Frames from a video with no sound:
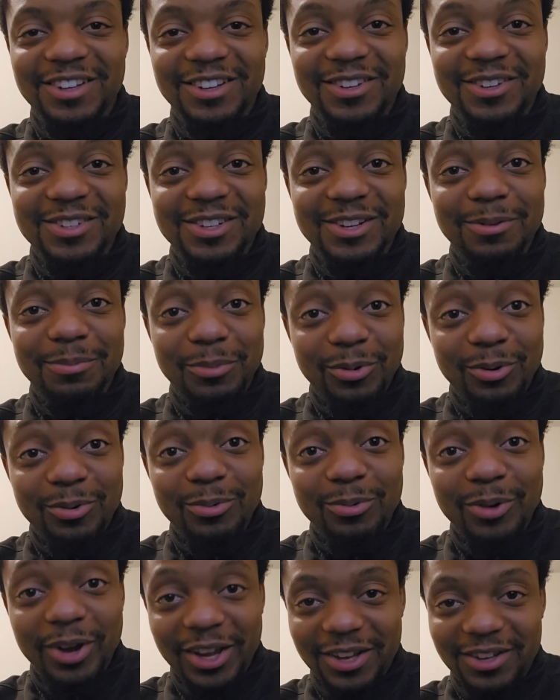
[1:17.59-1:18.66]
losing more
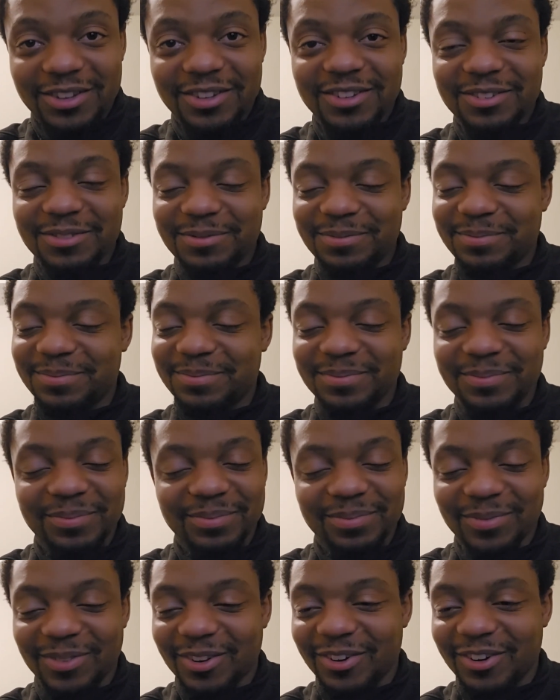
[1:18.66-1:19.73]
weight.
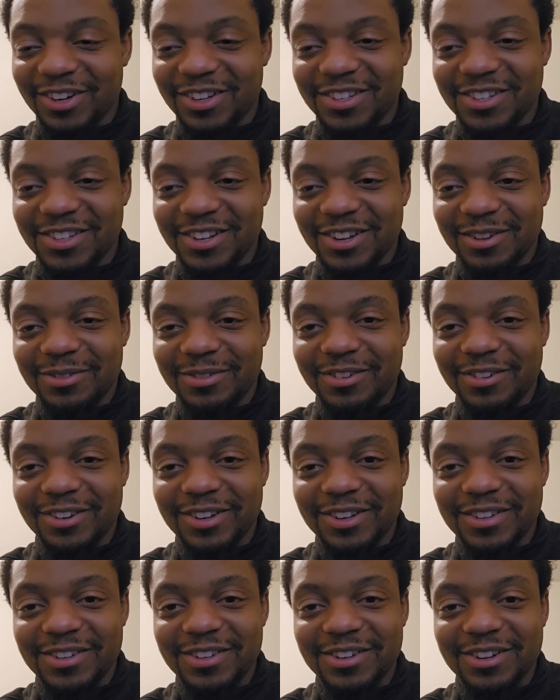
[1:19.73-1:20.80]
Great stuff.
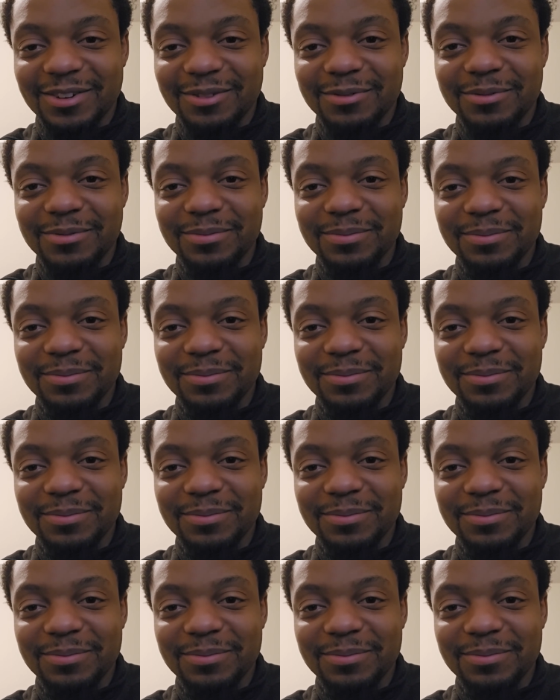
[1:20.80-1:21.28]
Great stuff.